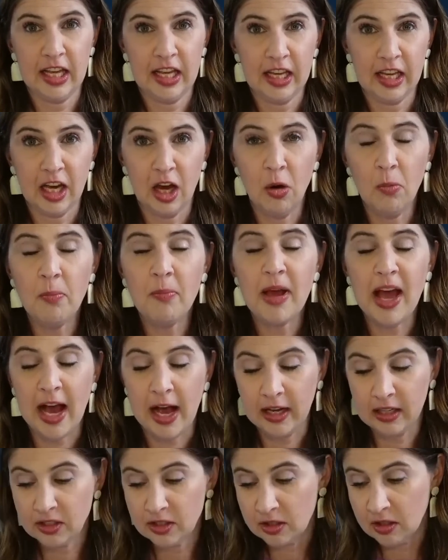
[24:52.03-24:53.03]
come
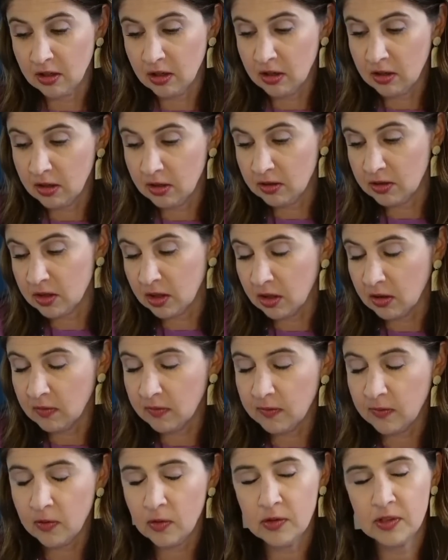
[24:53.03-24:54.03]
back, turn, turn
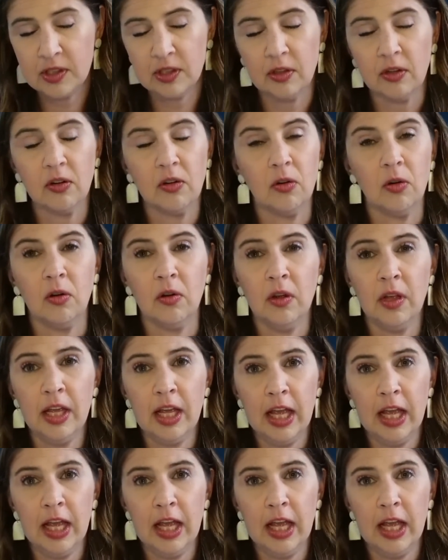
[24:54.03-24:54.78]
full circle,